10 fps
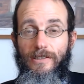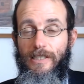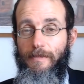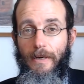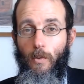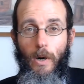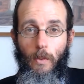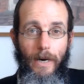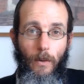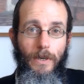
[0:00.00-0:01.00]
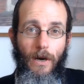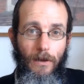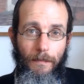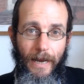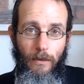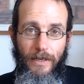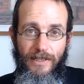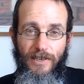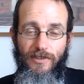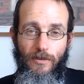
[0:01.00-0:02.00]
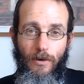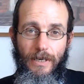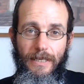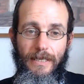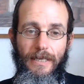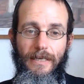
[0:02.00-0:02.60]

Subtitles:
just what are we all about, what's our story,